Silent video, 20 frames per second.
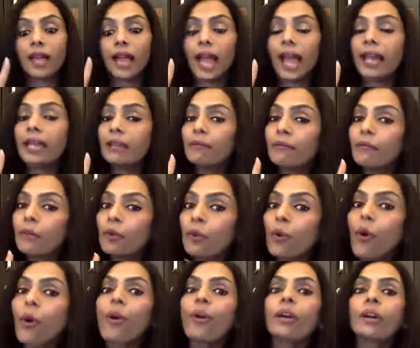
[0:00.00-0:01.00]
And if
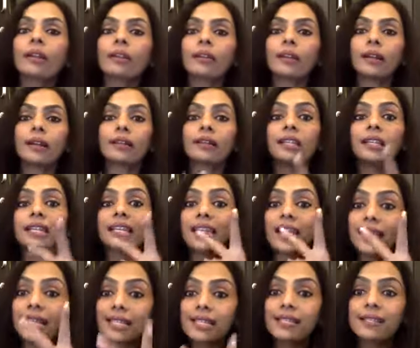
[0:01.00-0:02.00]
you conquer that, the
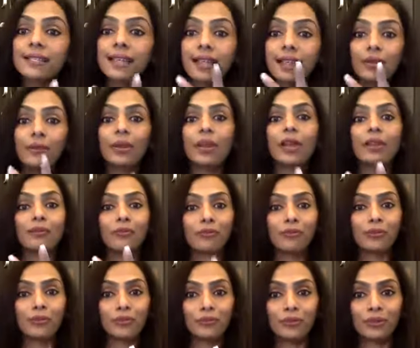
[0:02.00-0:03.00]
next thing will
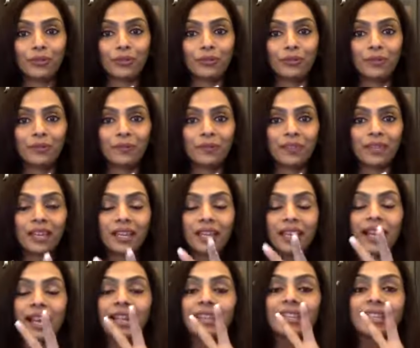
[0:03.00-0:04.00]
unfold for you.
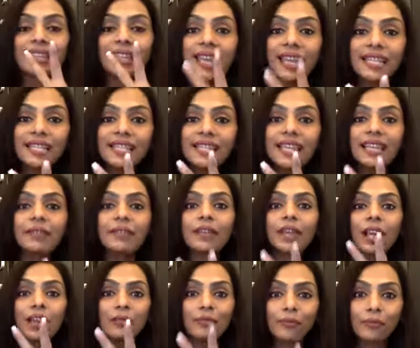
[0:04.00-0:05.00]
And the next thing
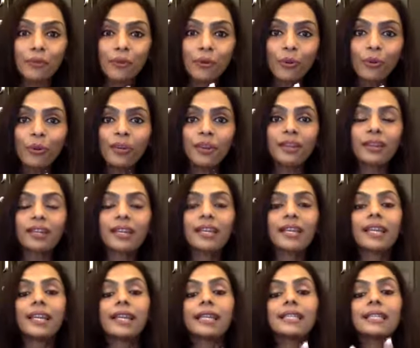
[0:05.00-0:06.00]
will unfold
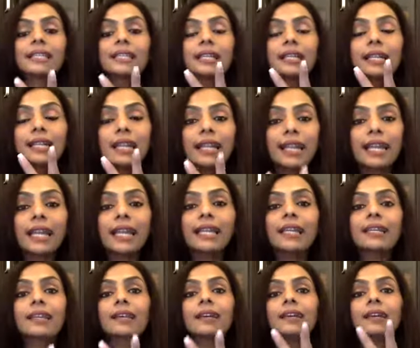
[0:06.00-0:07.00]
is a
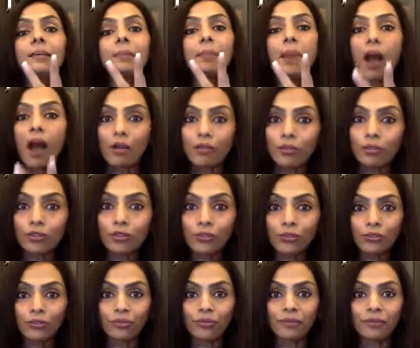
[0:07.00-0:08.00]
greater power
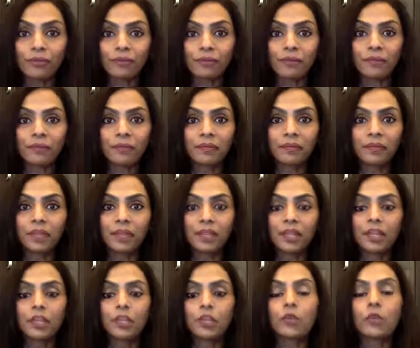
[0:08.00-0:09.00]
to you.
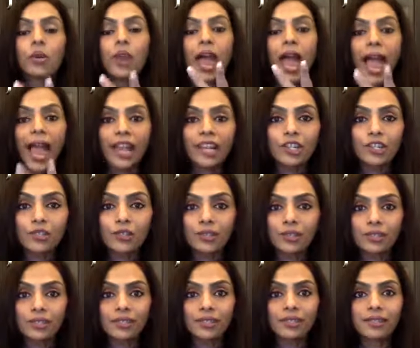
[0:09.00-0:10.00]
Your
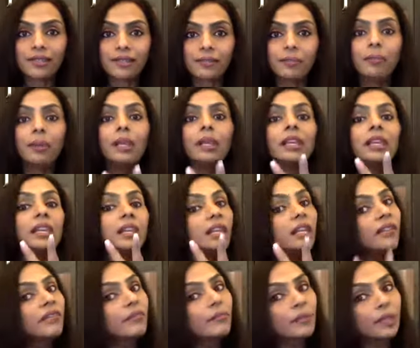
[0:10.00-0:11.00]
actions,
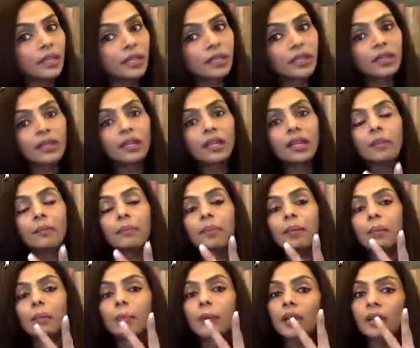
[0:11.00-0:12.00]
believe me,
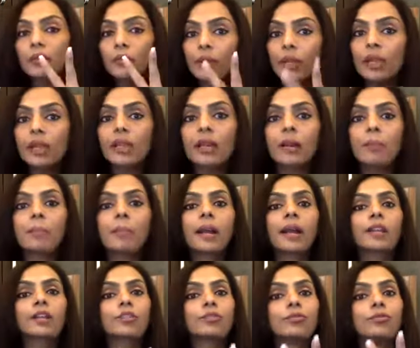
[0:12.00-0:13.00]
people will come
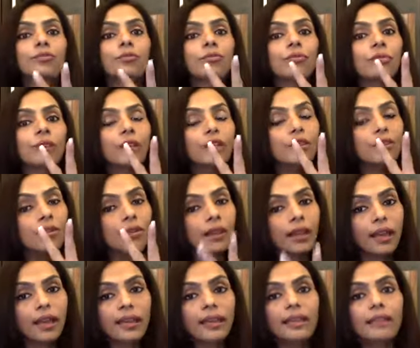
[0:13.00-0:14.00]
back to you in your
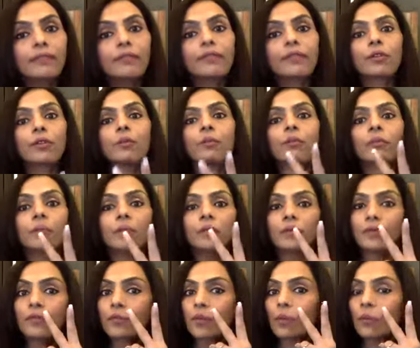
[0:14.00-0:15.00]
life from
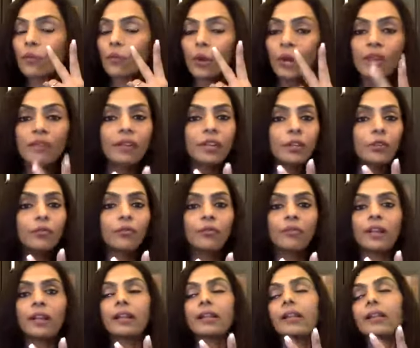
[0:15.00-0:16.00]
whatever you
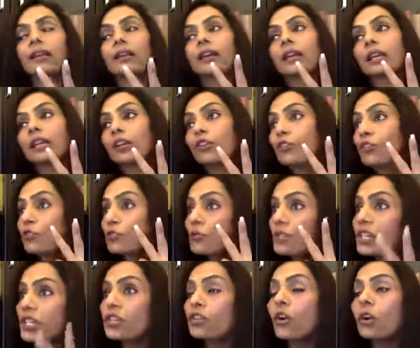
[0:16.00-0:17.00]
felt that earlier
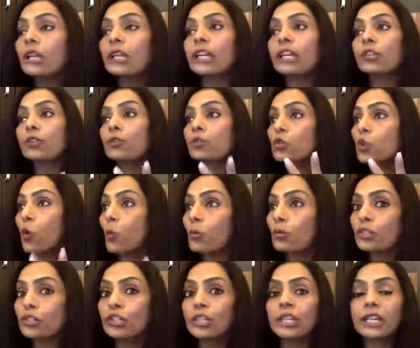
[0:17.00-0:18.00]
you did not get those
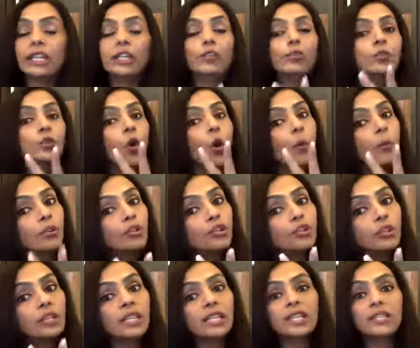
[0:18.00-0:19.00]
opportunities. Those
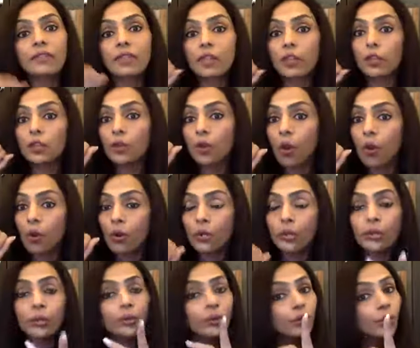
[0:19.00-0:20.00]
opportunities will knock
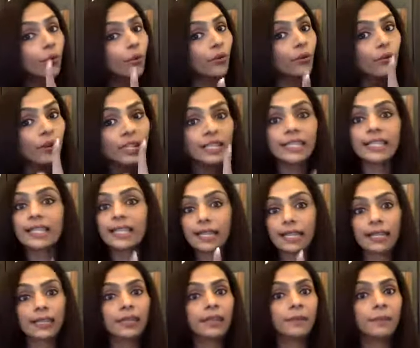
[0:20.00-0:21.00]
on your door once
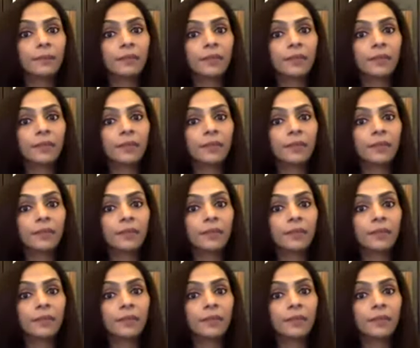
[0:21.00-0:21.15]
again.